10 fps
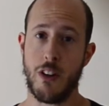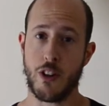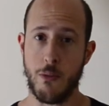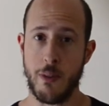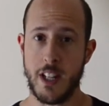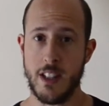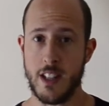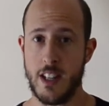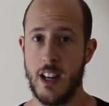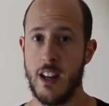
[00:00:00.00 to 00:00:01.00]
really convenient
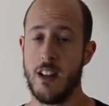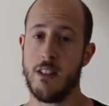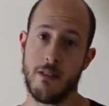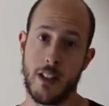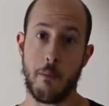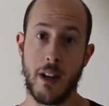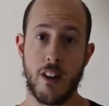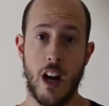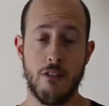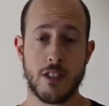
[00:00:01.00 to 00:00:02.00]
in a, in a big
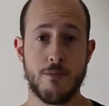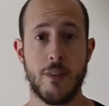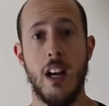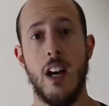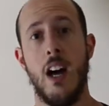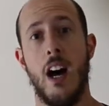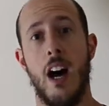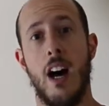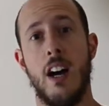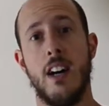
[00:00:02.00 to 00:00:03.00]
house.
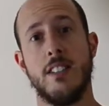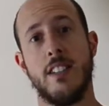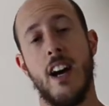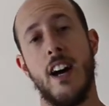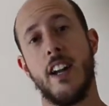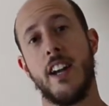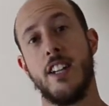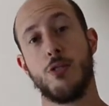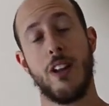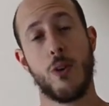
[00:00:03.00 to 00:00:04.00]
And the area here
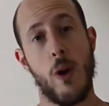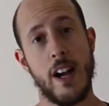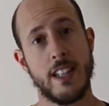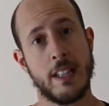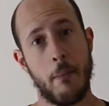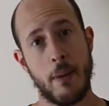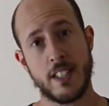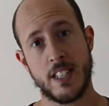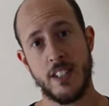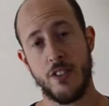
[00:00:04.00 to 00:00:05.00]
is really quiet and
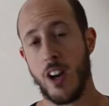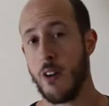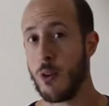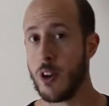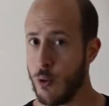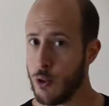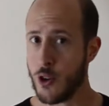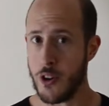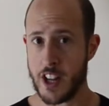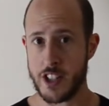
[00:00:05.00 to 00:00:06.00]
pleasant. You have really good
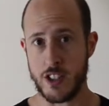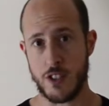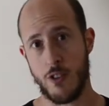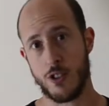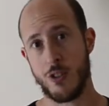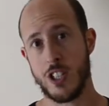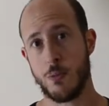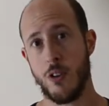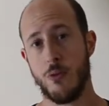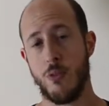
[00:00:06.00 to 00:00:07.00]
connections for
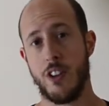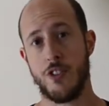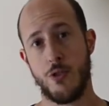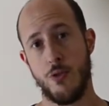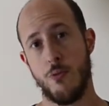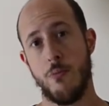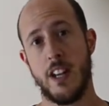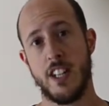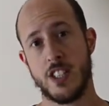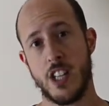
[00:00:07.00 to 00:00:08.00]
transport with two
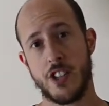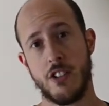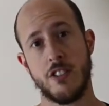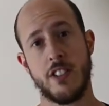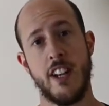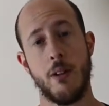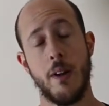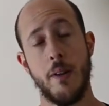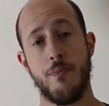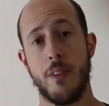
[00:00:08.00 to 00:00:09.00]
main stations nearby.